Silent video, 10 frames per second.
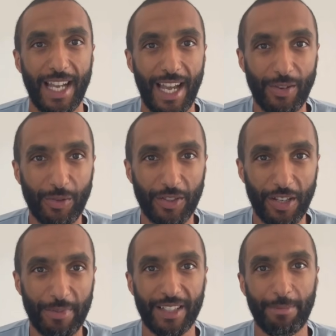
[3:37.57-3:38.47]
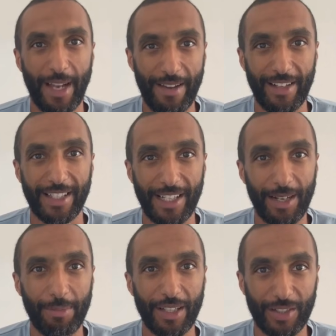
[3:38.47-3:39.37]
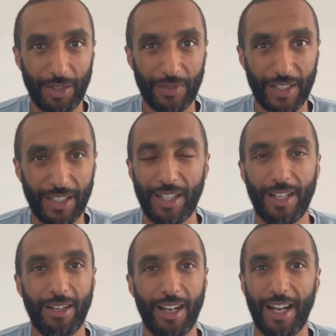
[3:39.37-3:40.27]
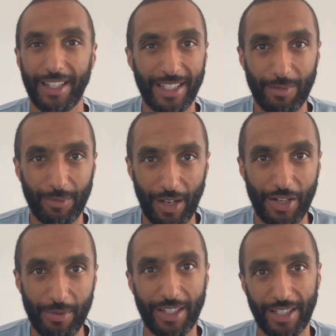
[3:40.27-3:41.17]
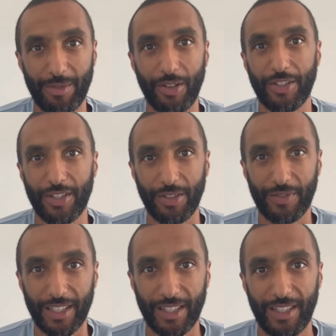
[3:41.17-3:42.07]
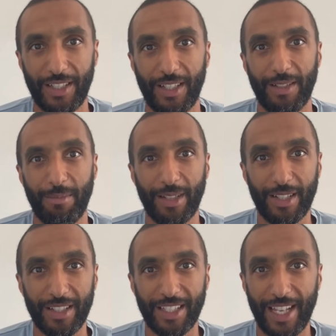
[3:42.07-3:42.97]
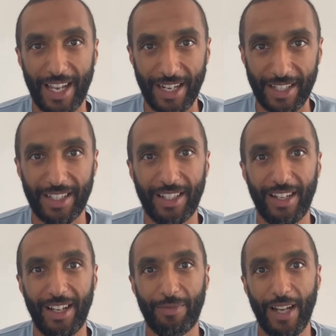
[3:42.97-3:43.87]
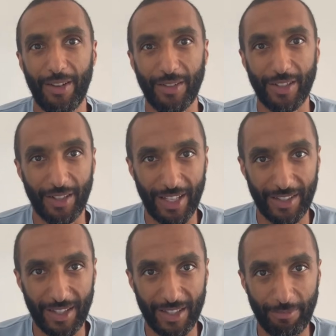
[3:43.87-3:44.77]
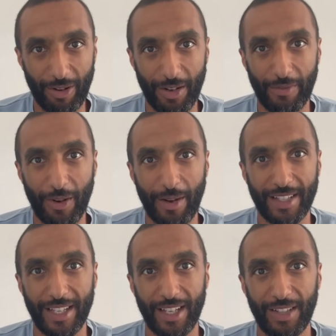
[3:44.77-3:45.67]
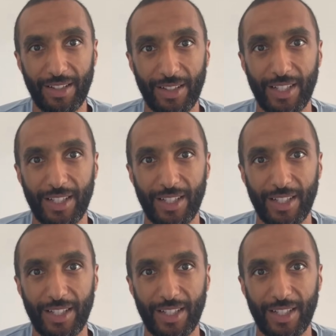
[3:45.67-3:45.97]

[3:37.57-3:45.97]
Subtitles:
and also because apparently it's a little bit softer. And I knew I didn't want softer because again, I found things like the Pro Evo SL